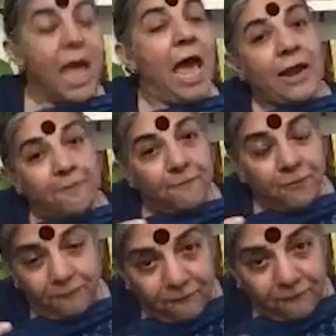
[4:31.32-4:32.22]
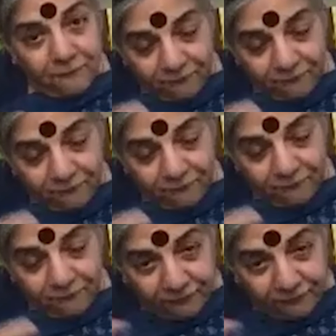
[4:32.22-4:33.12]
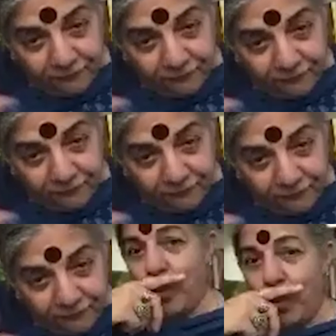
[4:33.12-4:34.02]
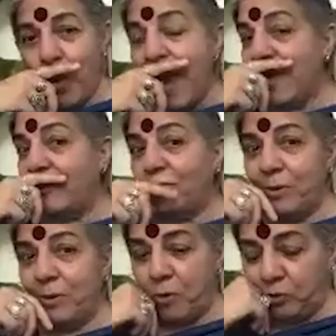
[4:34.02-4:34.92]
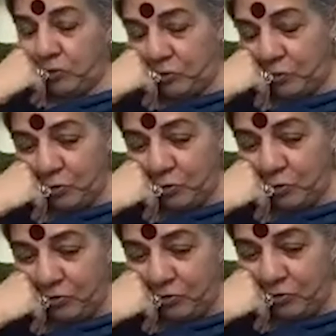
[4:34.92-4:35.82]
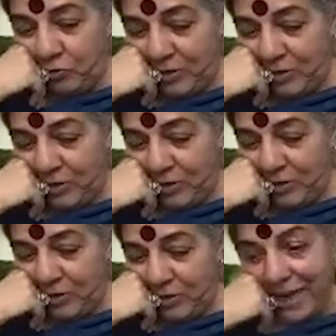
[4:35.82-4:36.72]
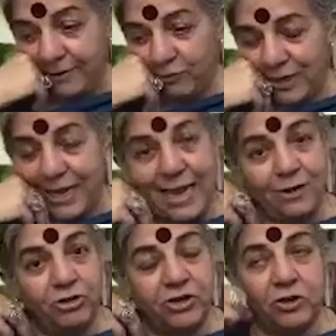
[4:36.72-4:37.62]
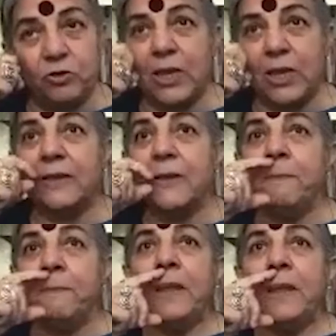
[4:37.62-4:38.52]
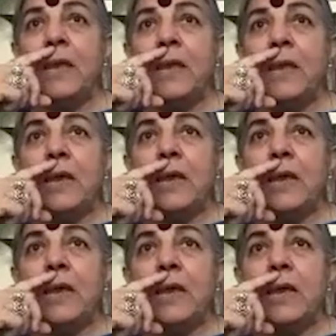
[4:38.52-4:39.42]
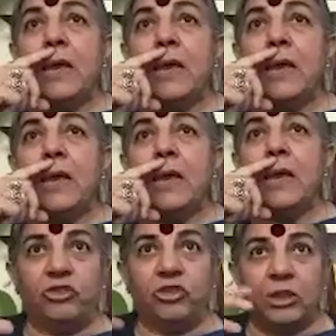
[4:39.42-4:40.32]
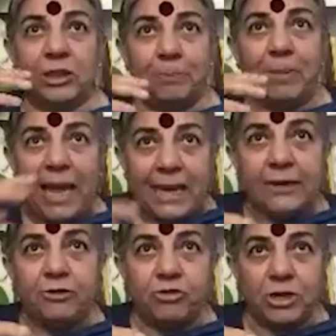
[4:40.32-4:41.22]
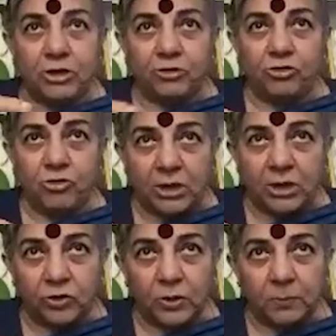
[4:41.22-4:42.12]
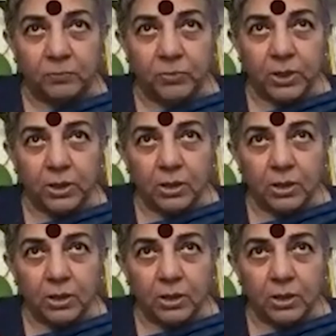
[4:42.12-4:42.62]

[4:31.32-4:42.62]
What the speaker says: And the final reason why it's so important to go to the land, go back to the land, return to the earth, is all the destruction, the planetary destruction,